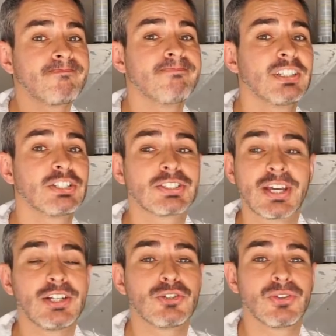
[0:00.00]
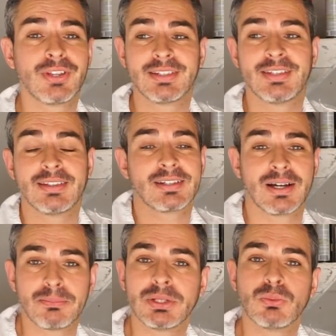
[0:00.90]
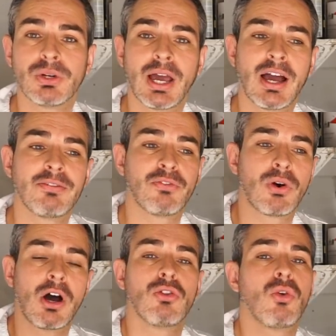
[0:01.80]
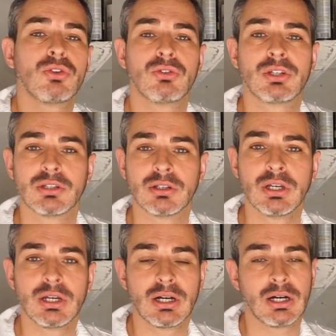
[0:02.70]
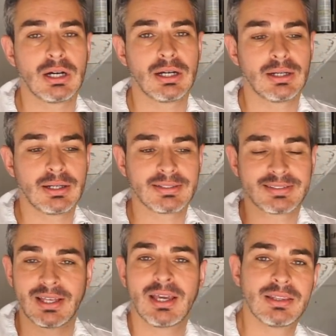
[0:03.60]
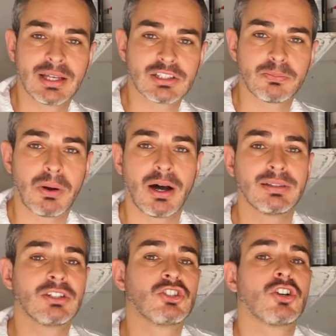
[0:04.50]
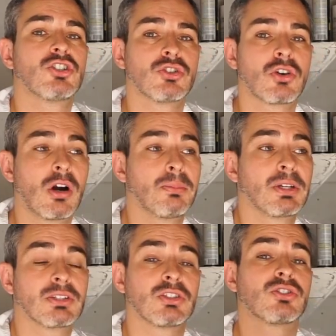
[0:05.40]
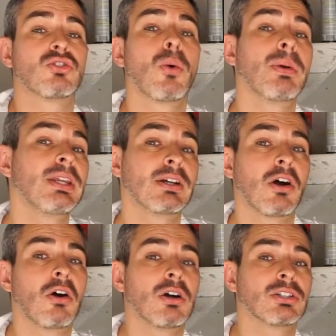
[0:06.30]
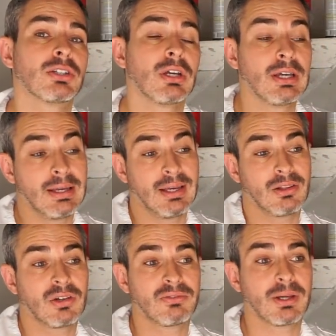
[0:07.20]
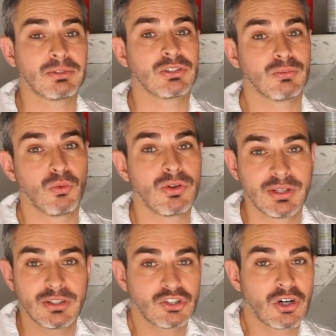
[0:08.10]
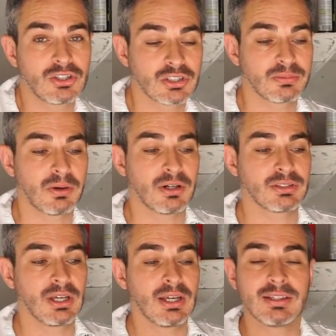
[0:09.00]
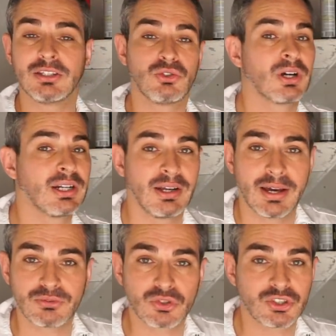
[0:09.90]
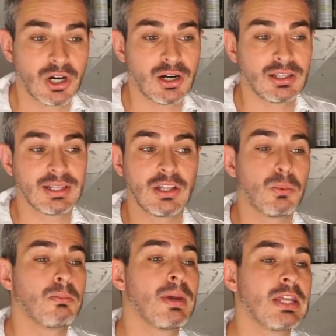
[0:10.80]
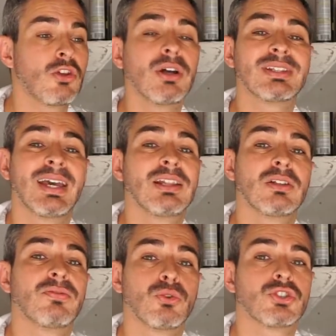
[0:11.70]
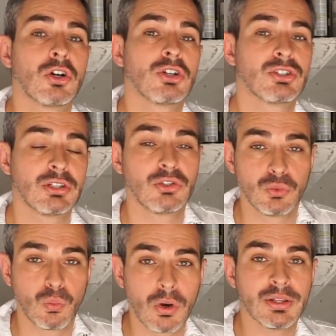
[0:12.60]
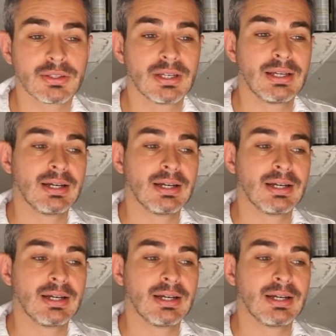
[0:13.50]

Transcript: There's a schedule that, that the company would have for how long you can uh, uh stay in that spot and charge your car because there's so many cars a lot of times it's more than the charging spots that you kind of have to share it and you may not get the full charge that you want.